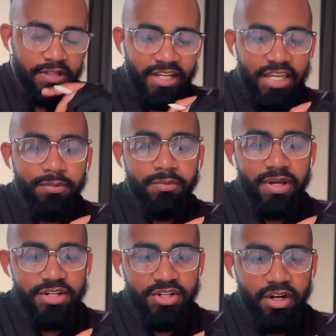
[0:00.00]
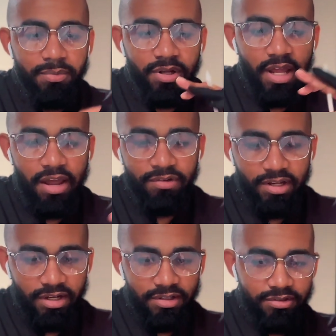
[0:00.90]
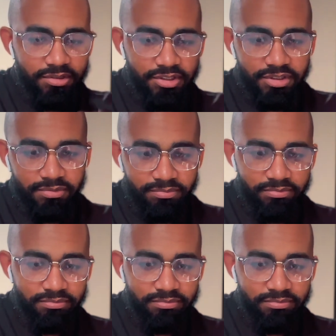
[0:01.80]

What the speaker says: Like keep the main channel, but have it like a just a